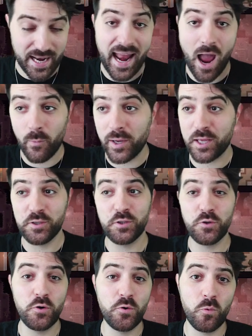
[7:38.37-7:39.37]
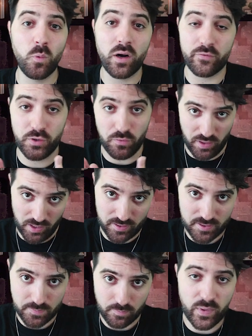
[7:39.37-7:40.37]
now we can do one of 2
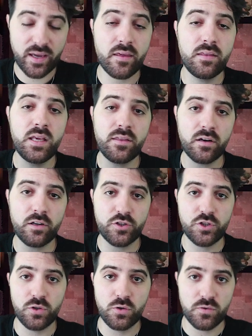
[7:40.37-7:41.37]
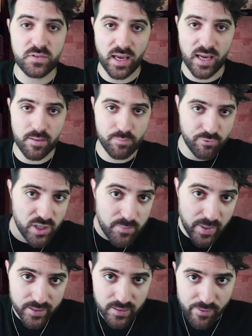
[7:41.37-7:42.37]
things. We can either choose a
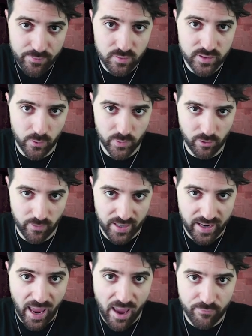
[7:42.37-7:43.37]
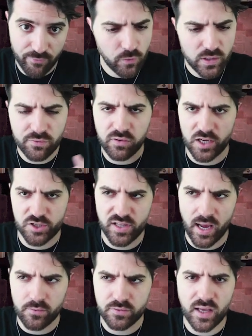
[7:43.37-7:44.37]
pre-made level that we already have, fully fleshed
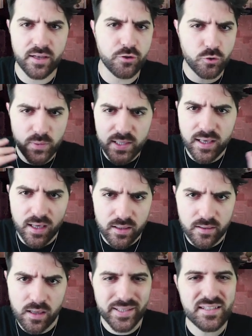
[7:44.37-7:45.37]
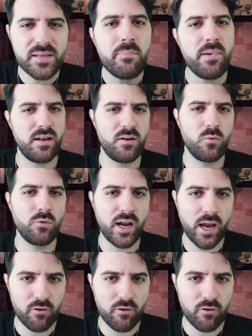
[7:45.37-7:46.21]
out, and tweak it. That's a bit what I